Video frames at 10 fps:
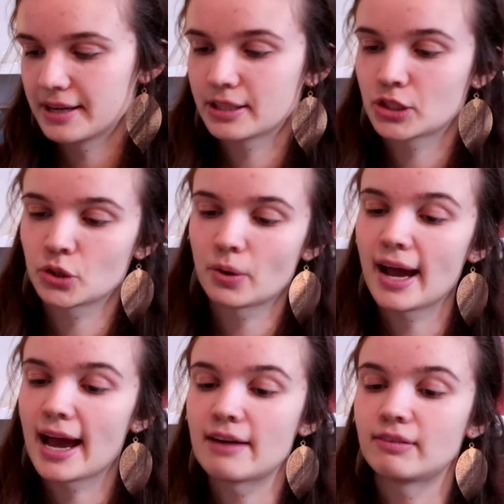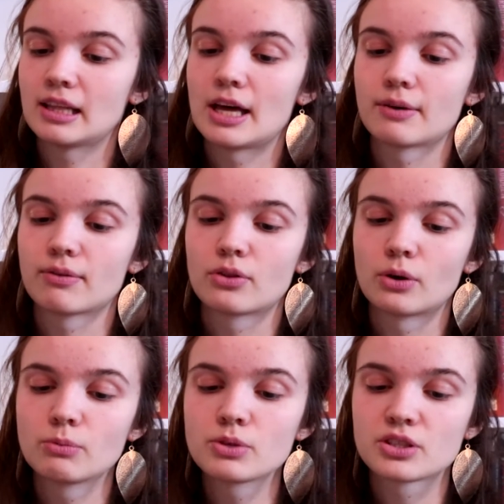So I have a lot of
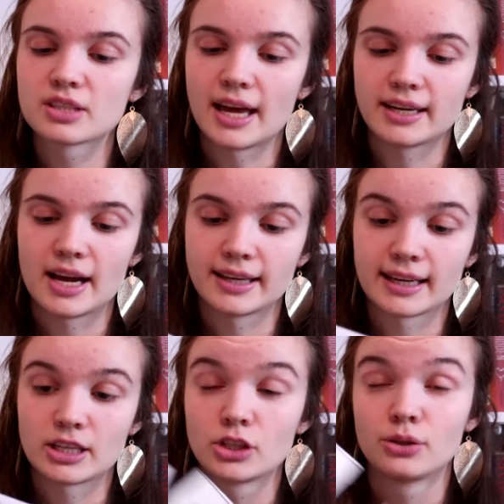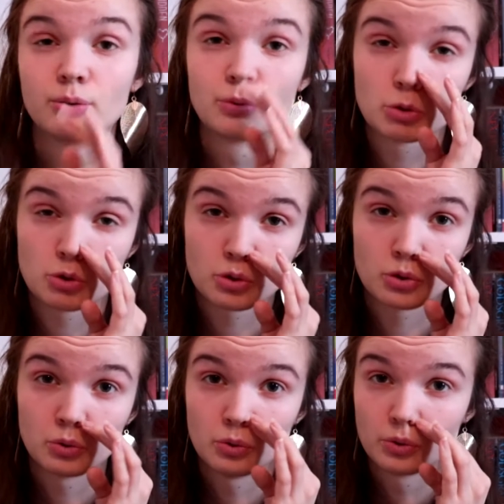those that I can use
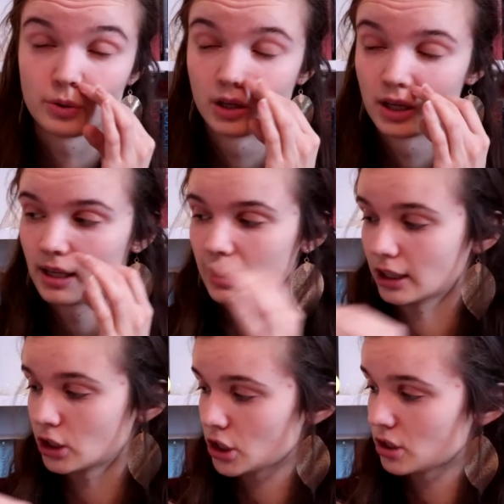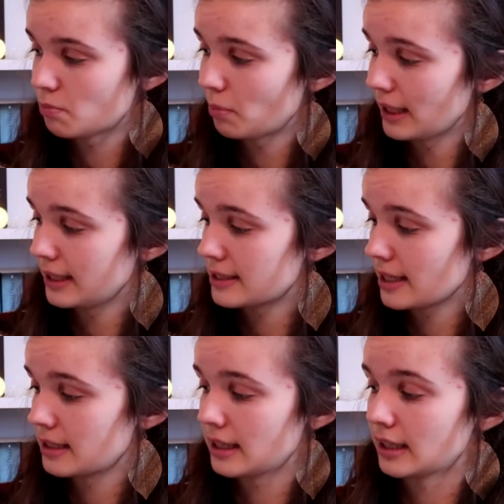to like just place,
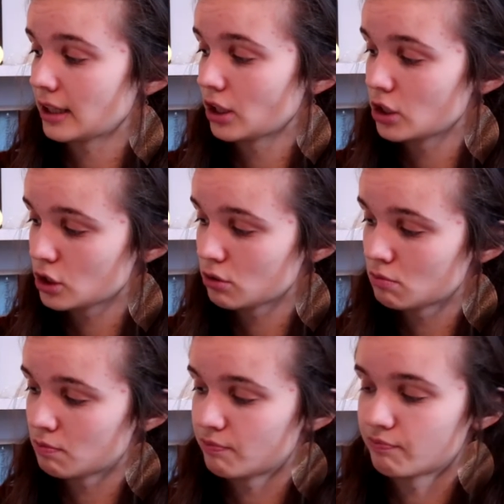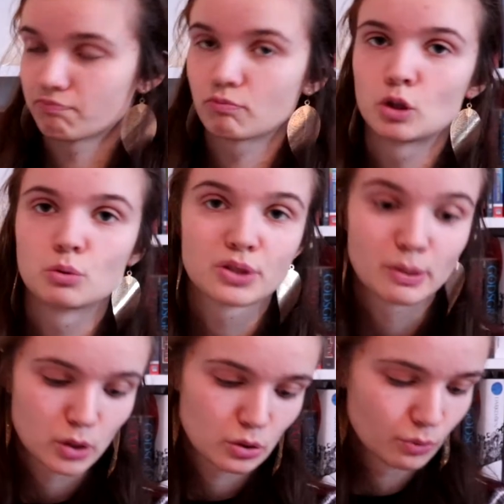and then I can just use
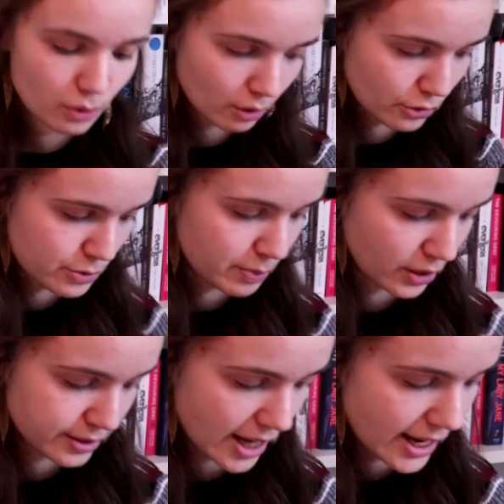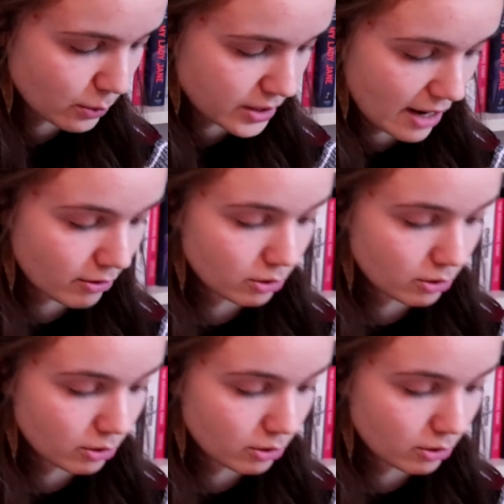them as rulers because I don't have a